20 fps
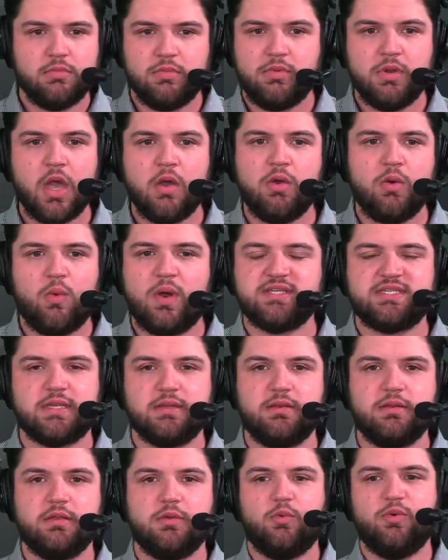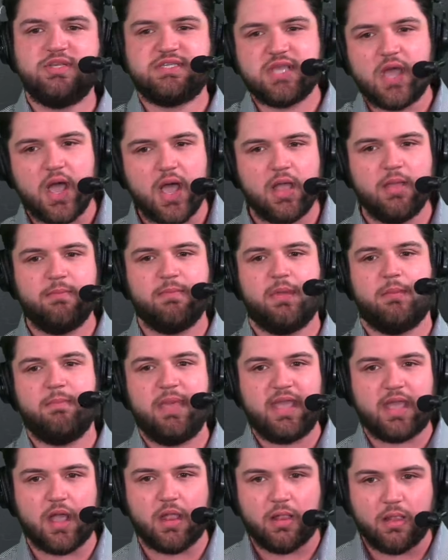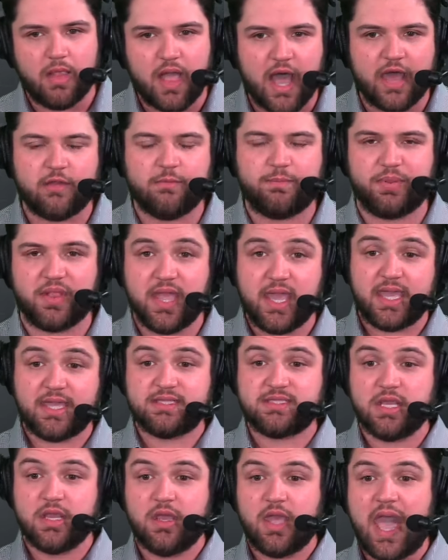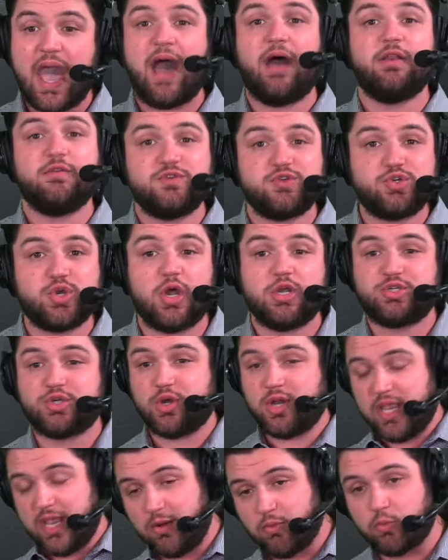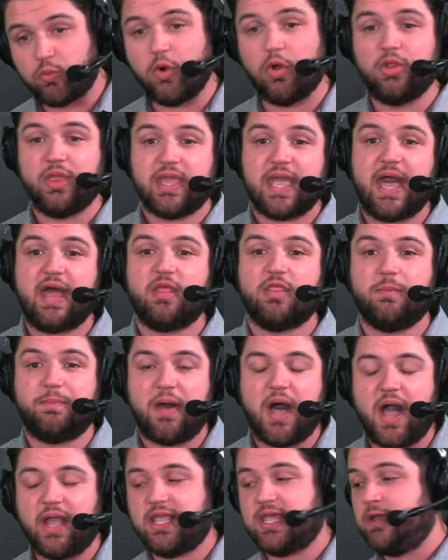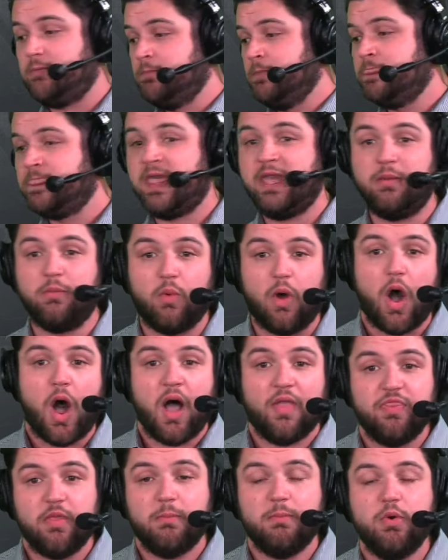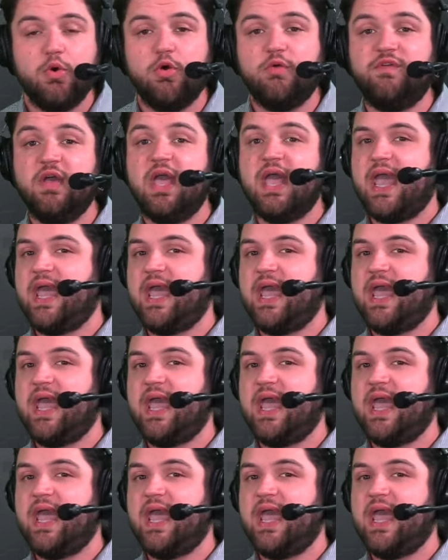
No, it wasn't. We saw him make a lot of plays out of structure and rolling out of the pocket and on the move.